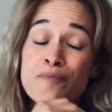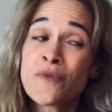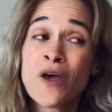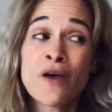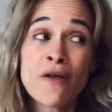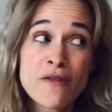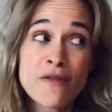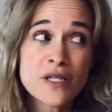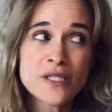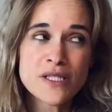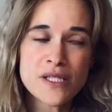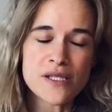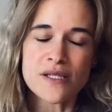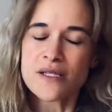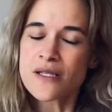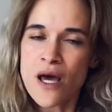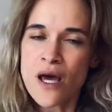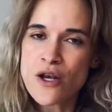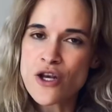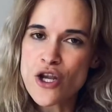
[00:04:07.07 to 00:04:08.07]
This is
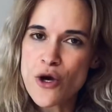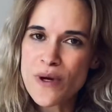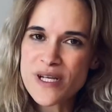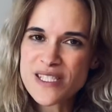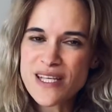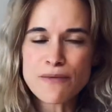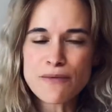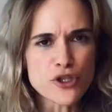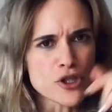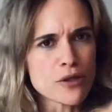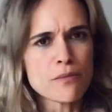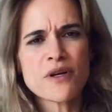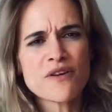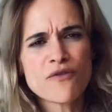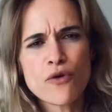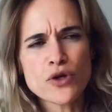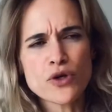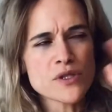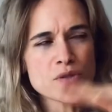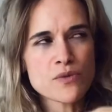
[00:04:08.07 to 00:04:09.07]
no exception. But of
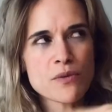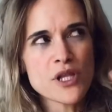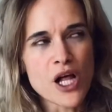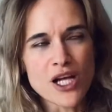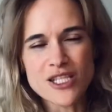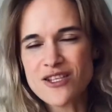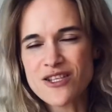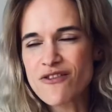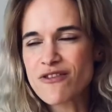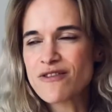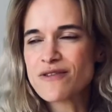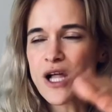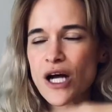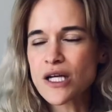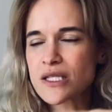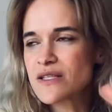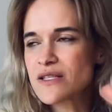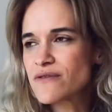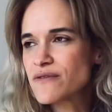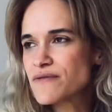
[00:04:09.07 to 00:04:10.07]
course, lots
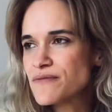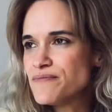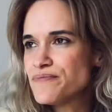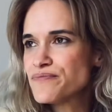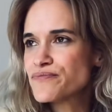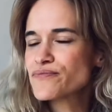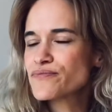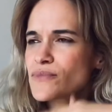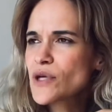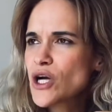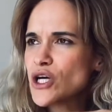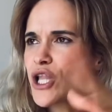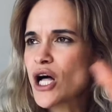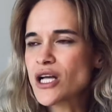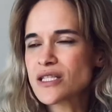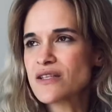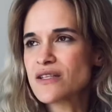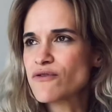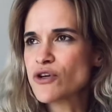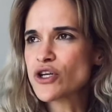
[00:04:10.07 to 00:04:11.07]

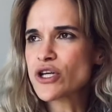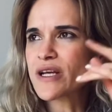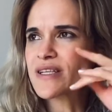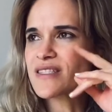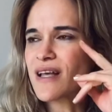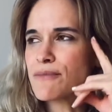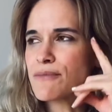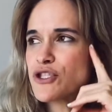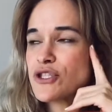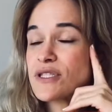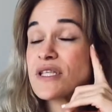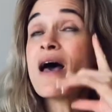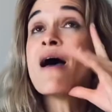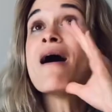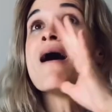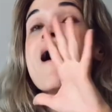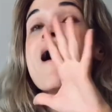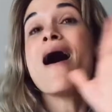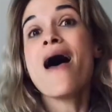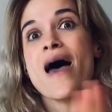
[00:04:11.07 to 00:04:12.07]
of good exceptions.
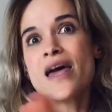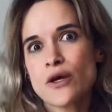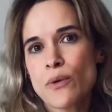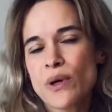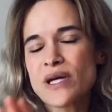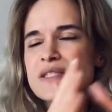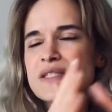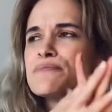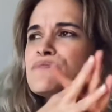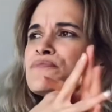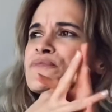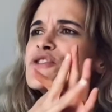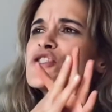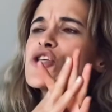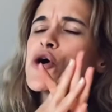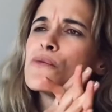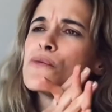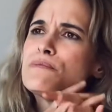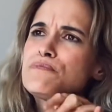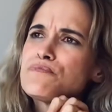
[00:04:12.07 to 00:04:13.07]
Anyways,
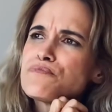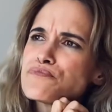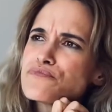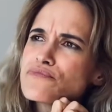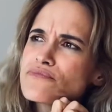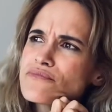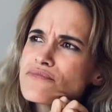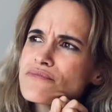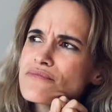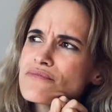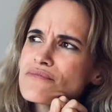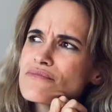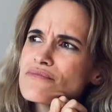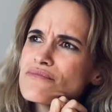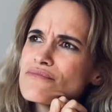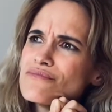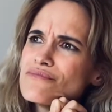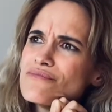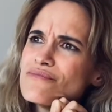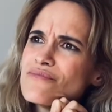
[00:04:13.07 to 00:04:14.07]
so
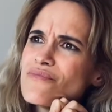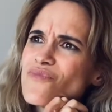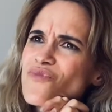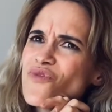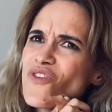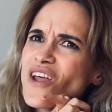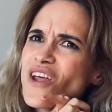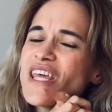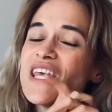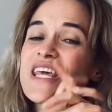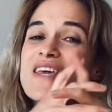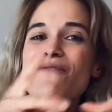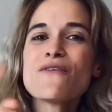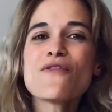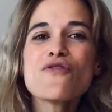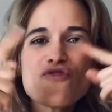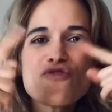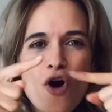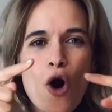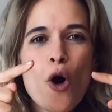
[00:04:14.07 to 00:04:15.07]
even
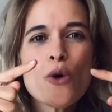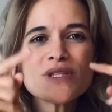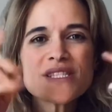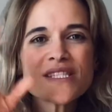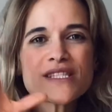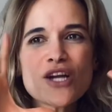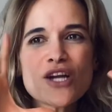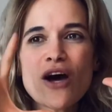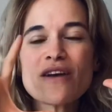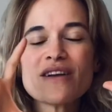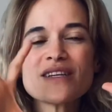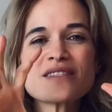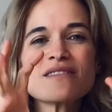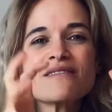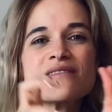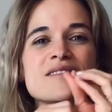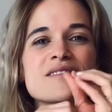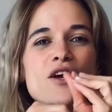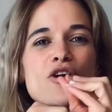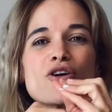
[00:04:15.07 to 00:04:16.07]
though it's not
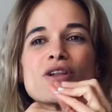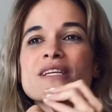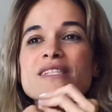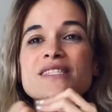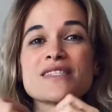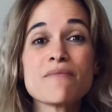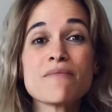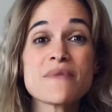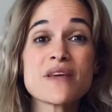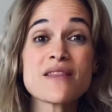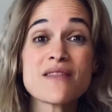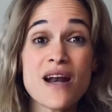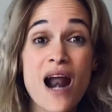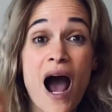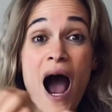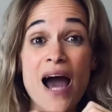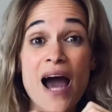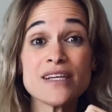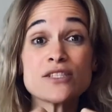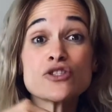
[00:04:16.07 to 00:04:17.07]
necessarily something that
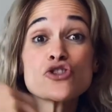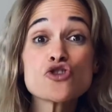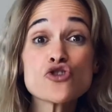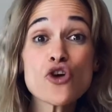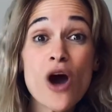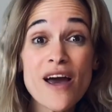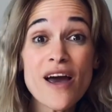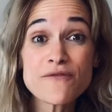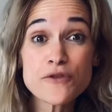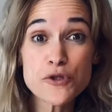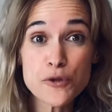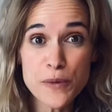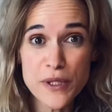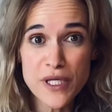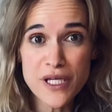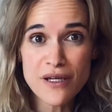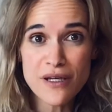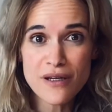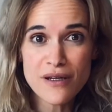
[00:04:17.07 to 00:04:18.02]
I strive to be,